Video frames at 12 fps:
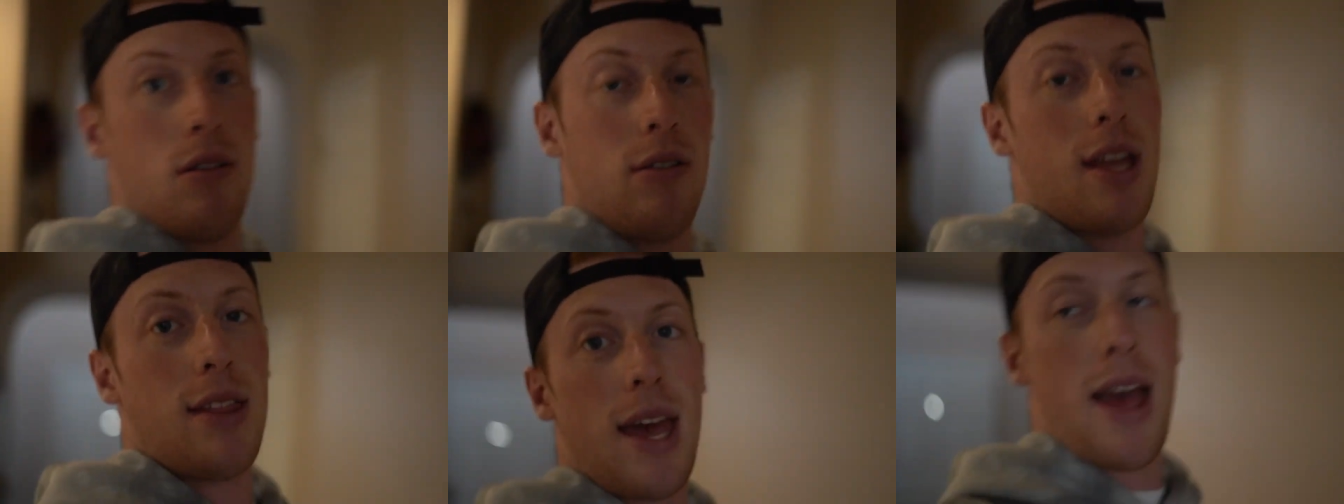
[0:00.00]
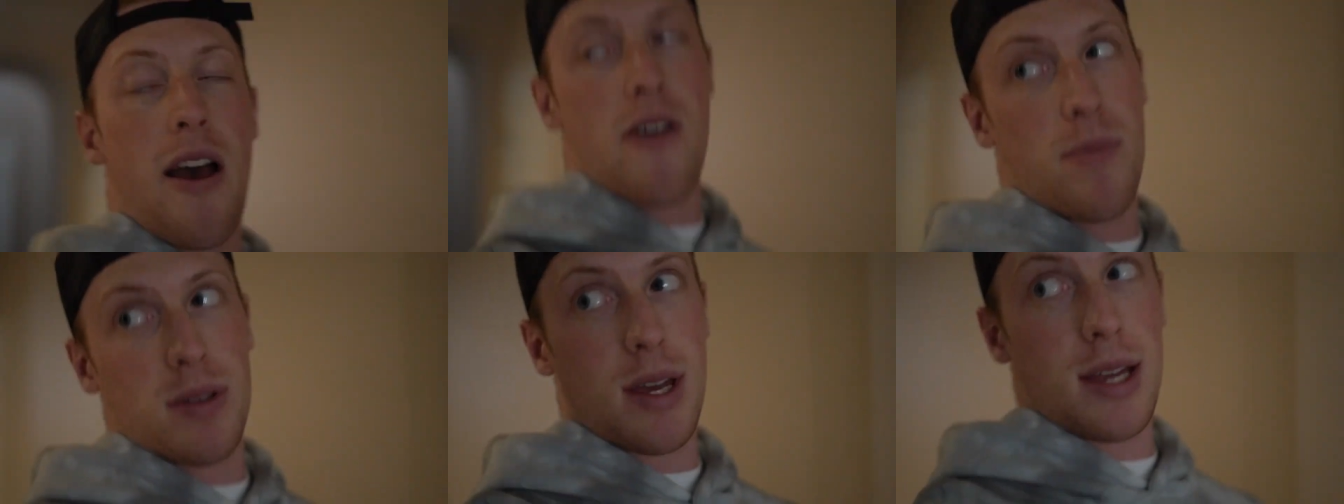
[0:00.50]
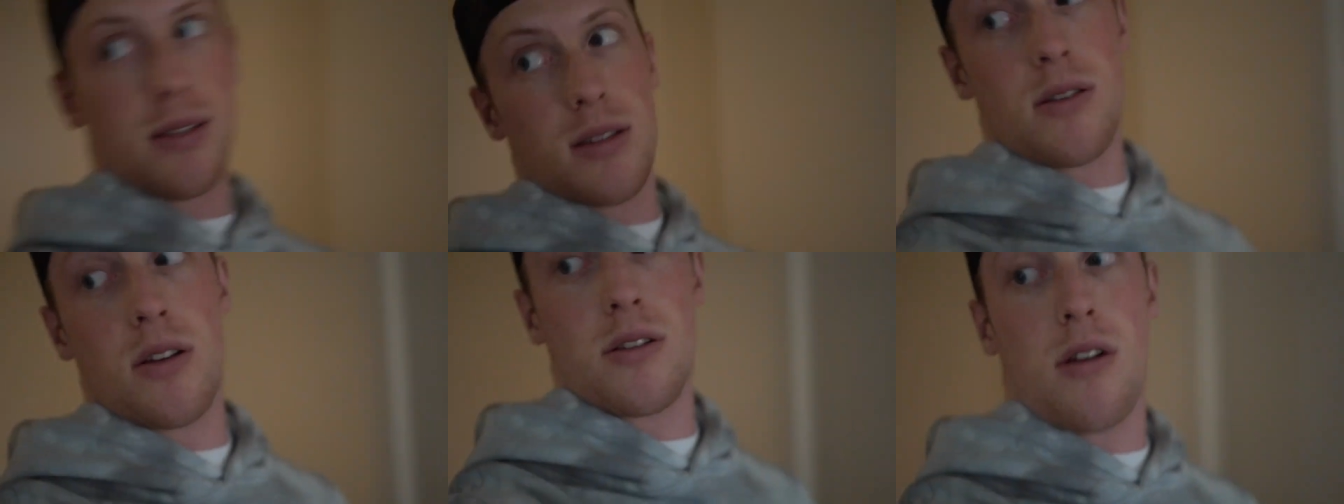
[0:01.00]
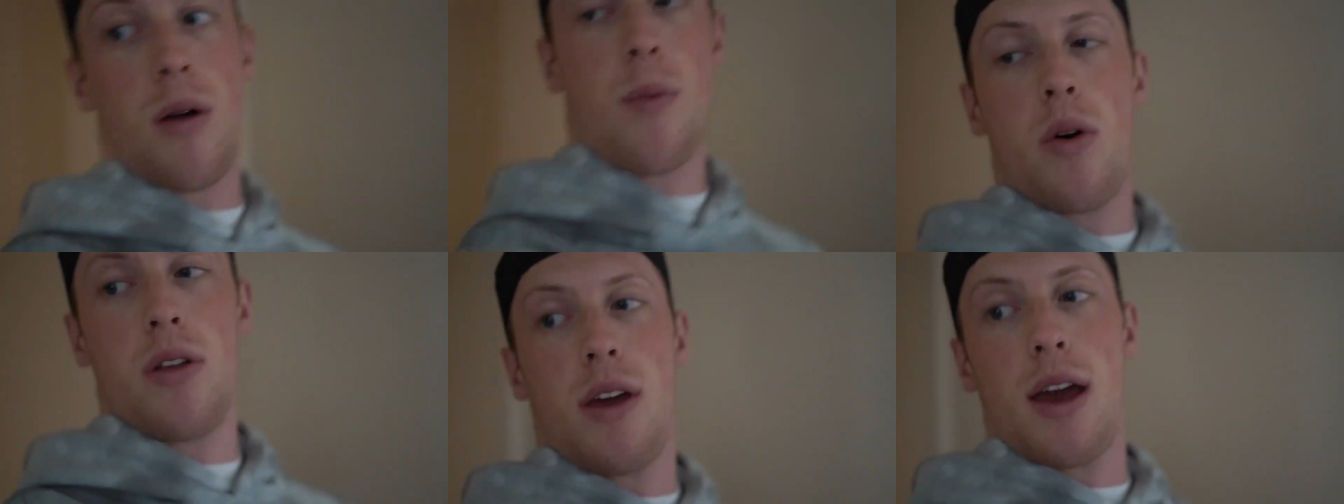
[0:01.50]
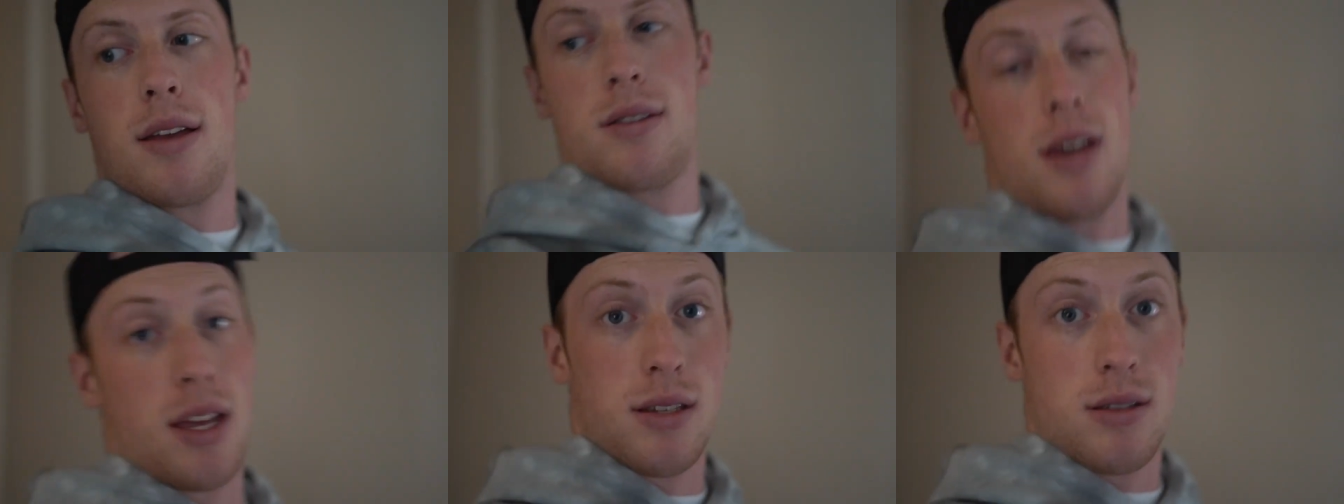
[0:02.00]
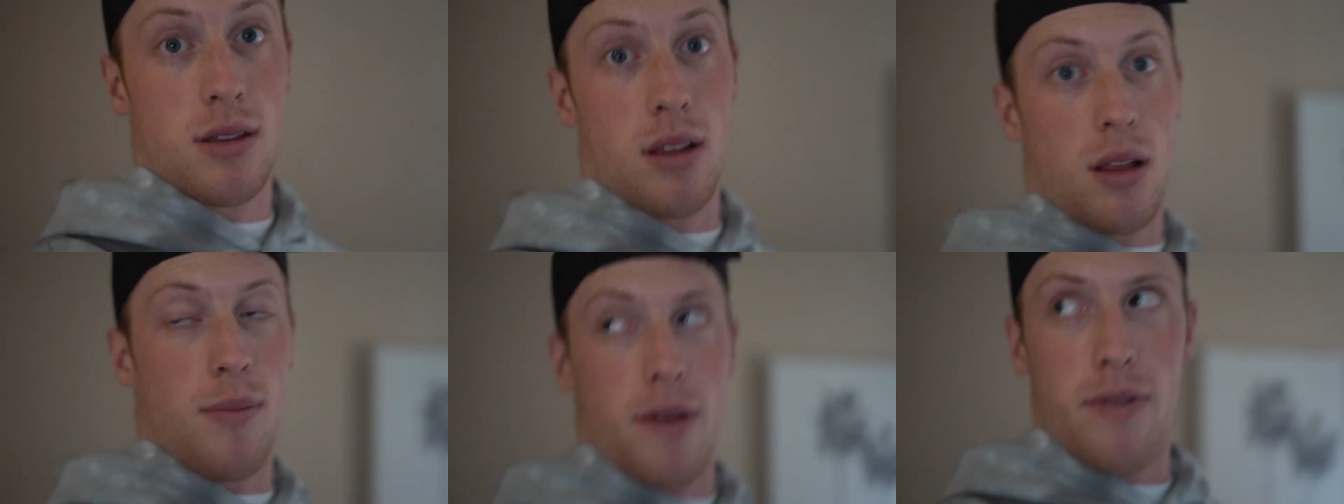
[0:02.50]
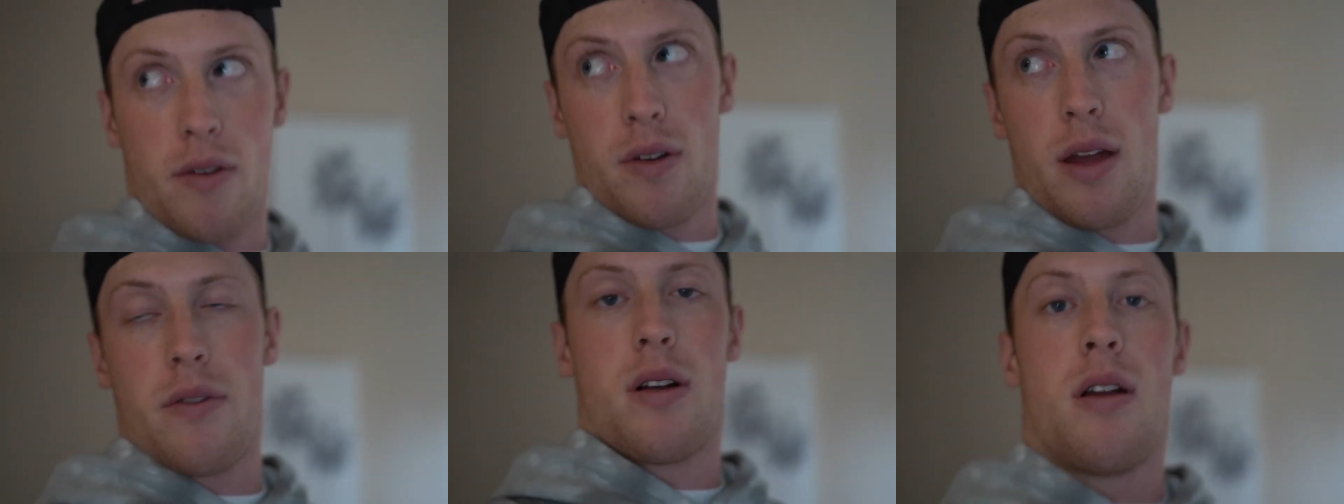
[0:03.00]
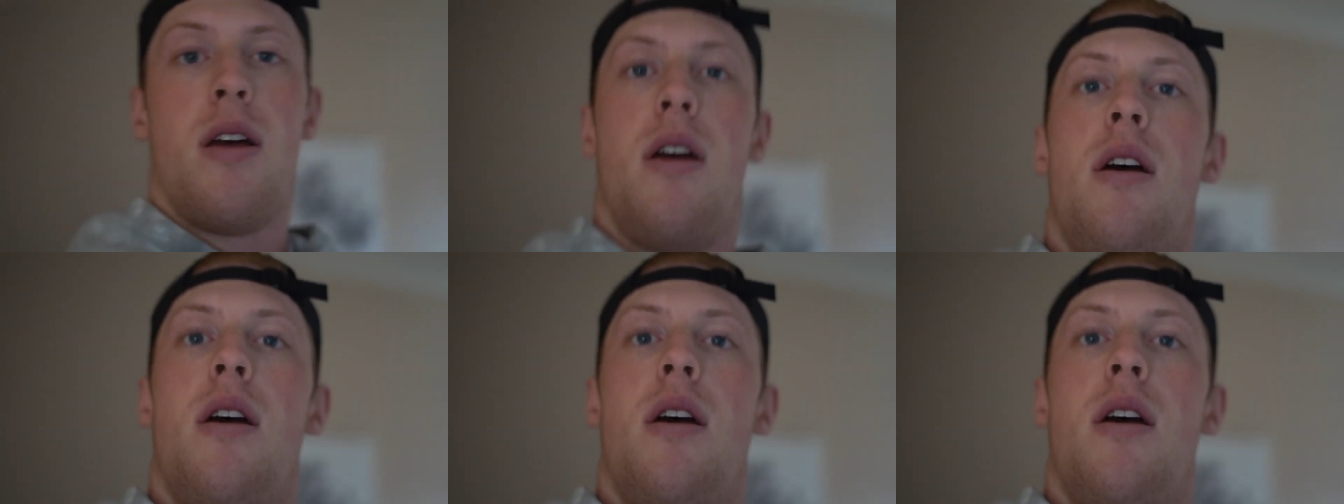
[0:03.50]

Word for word: that they have besides the salted caramel one, you guys. It's literally my favorite ever.